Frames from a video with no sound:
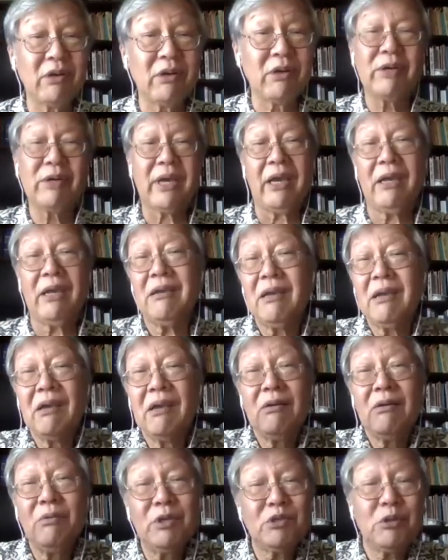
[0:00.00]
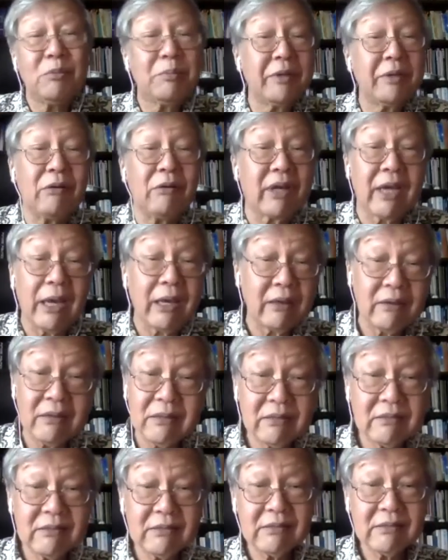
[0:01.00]
okay, we should be okay,
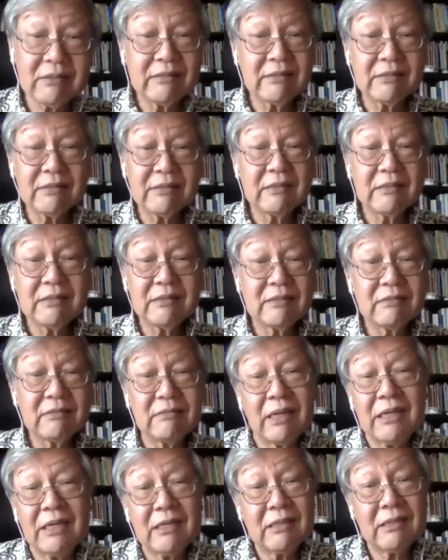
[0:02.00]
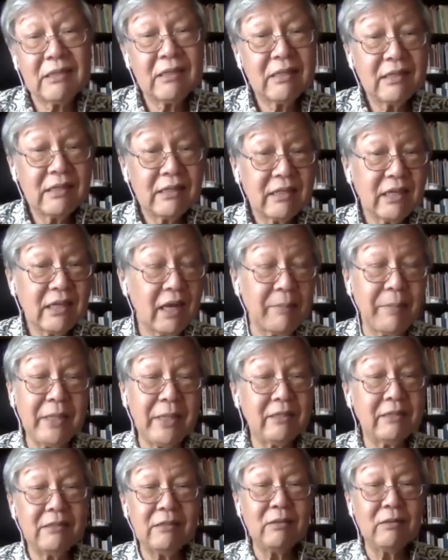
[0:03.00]
right? I
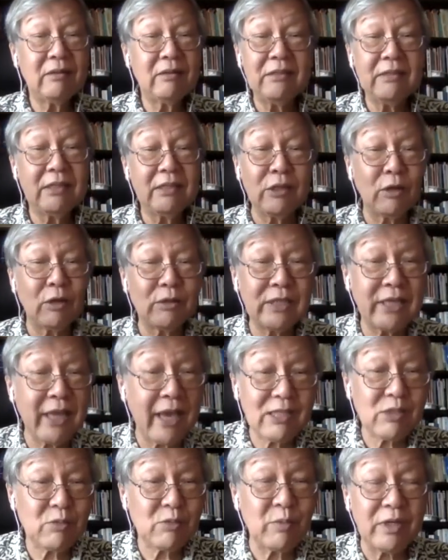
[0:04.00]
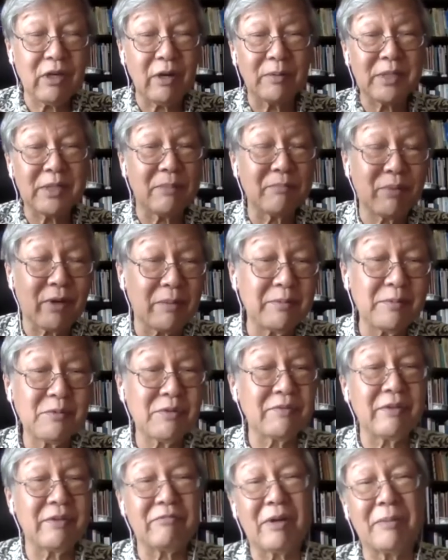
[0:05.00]
mean, you know, yes, we got some problems
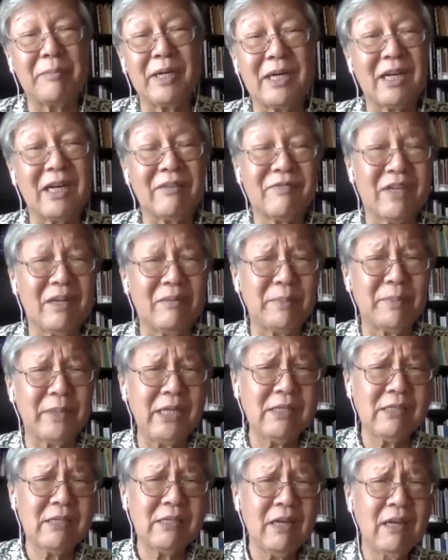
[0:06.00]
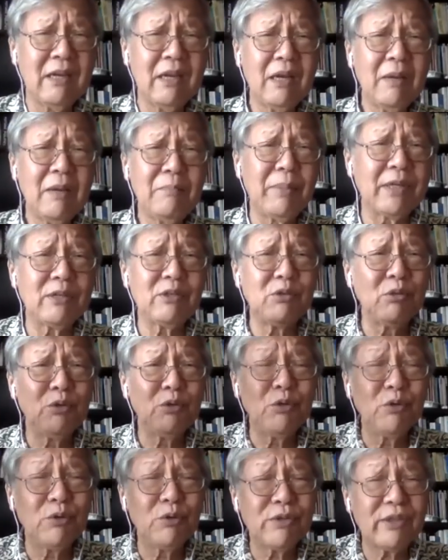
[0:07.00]
with the rubber glove companies, but do
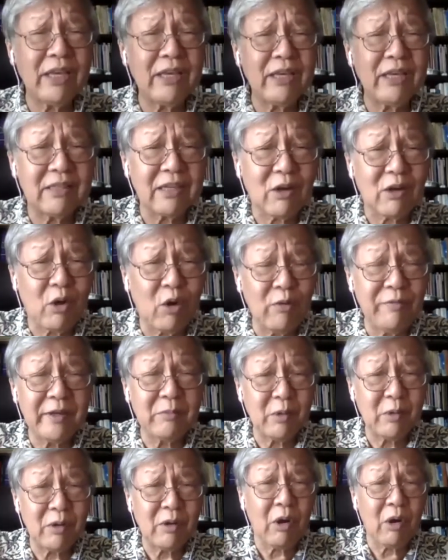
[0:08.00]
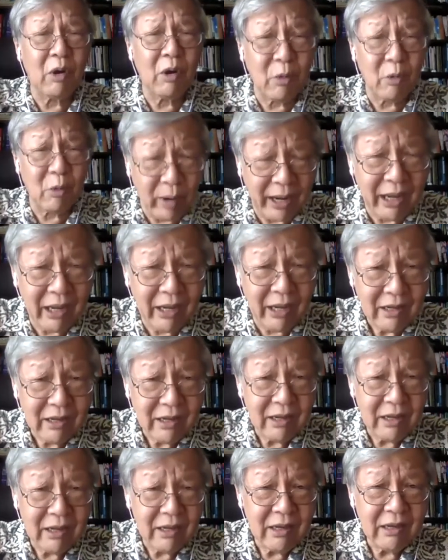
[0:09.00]
you think the COVID will go away
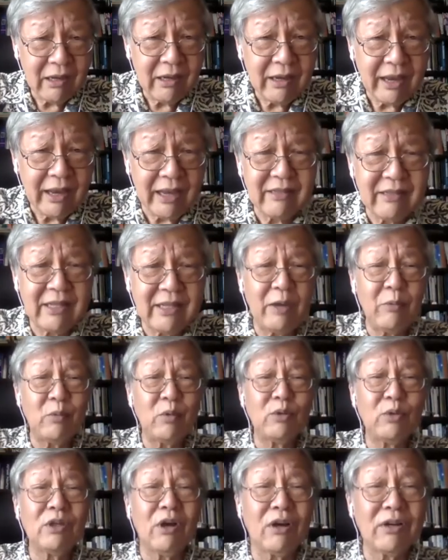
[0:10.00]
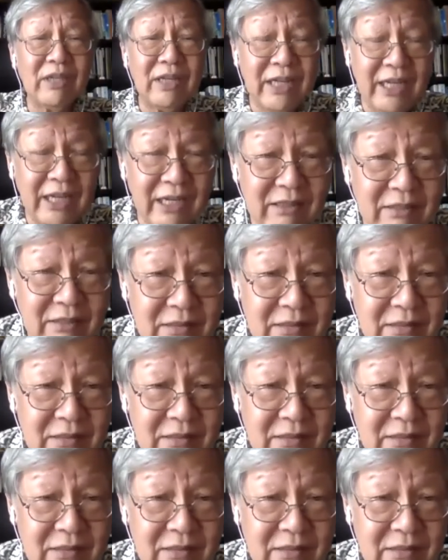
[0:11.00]
and they will not need